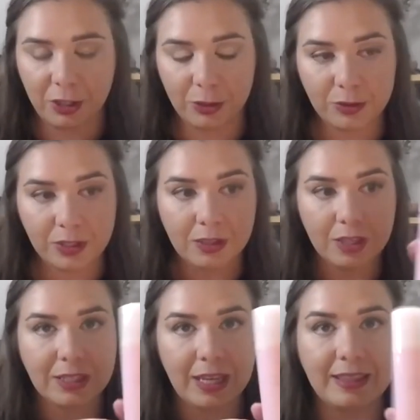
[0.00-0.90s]
use. It
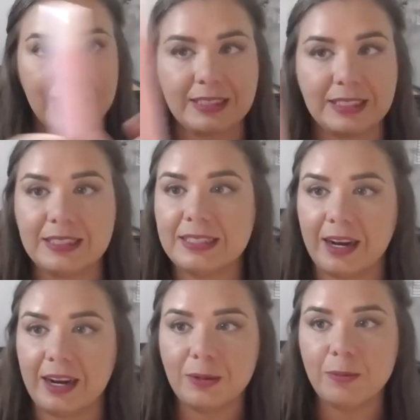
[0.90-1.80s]
looks like this. It's
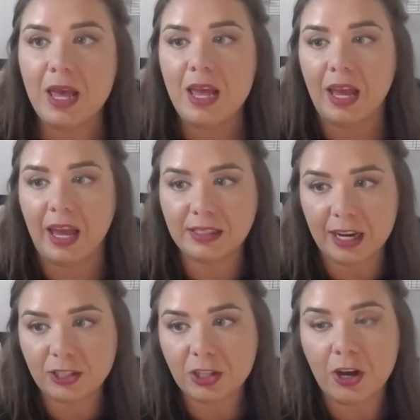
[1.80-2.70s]
serum. It's
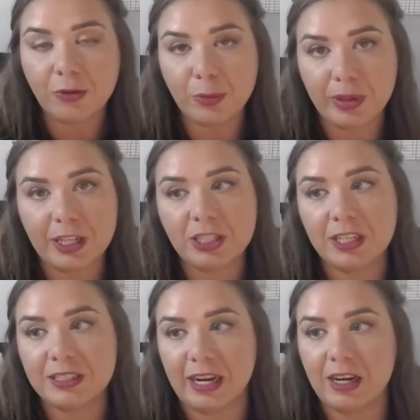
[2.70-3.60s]
actually called
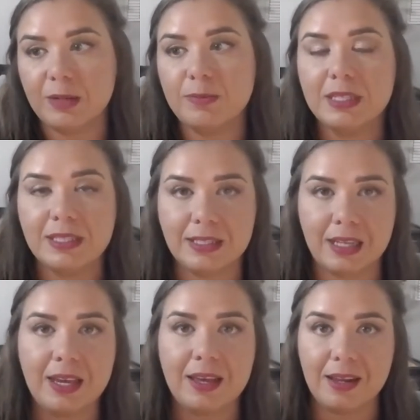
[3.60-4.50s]
Replenishing Serum
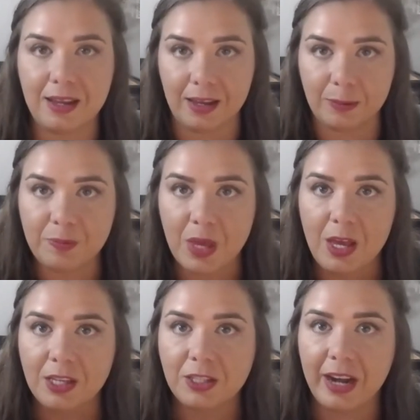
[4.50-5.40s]
C and E.
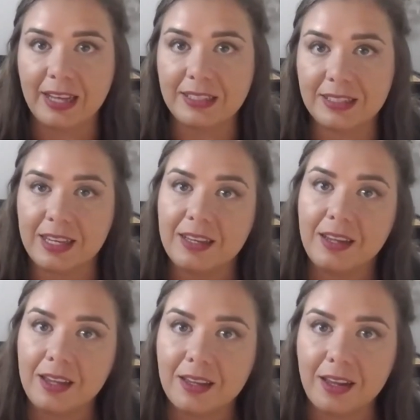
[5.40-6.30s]
So it has C and
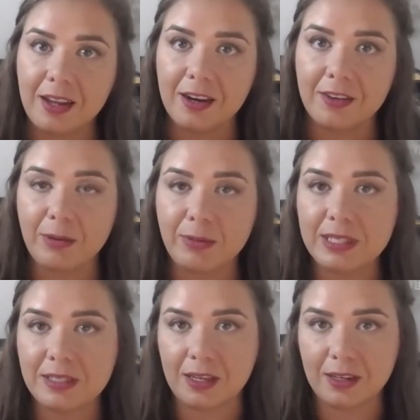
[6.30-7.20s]
E in here, vitamin
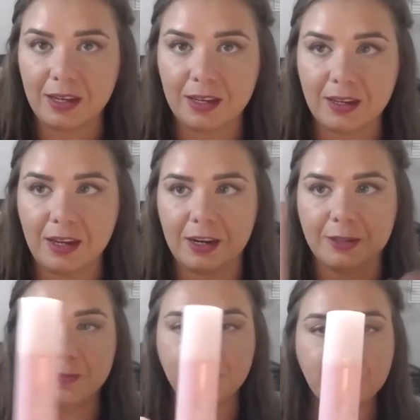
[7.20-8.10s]
C and E in
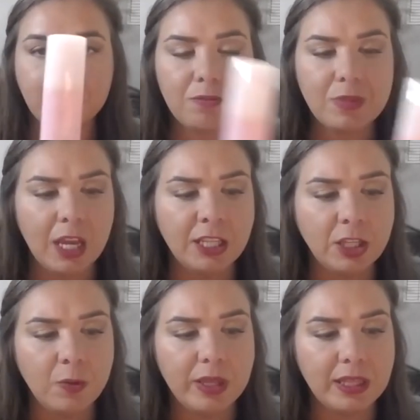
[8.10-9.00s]
here. And
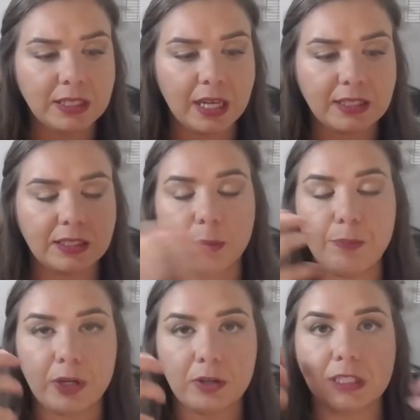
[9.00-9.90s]
so what this does is it
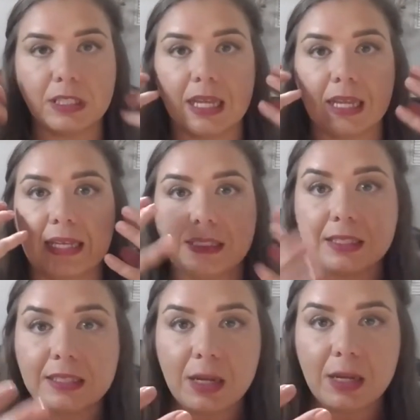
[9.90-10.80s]
builds the
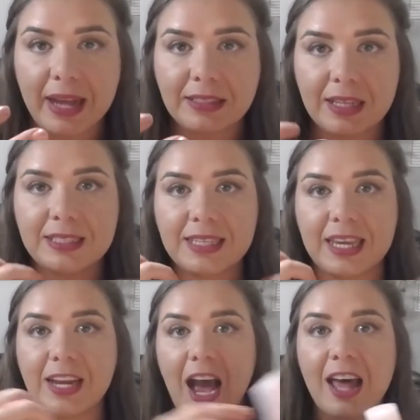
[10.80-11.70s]
elasticity back to the
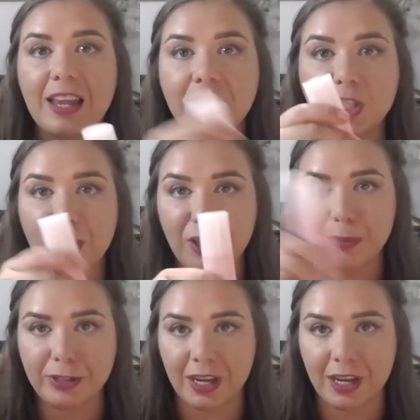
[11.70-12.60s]
skin. I like to call it
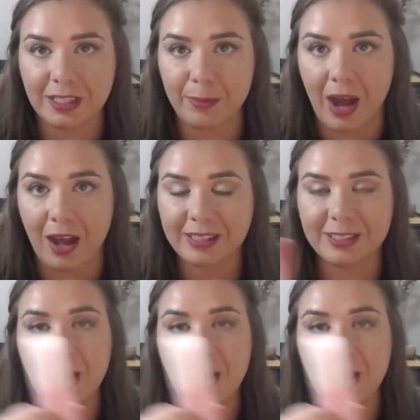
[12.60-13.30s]
Botox in a box.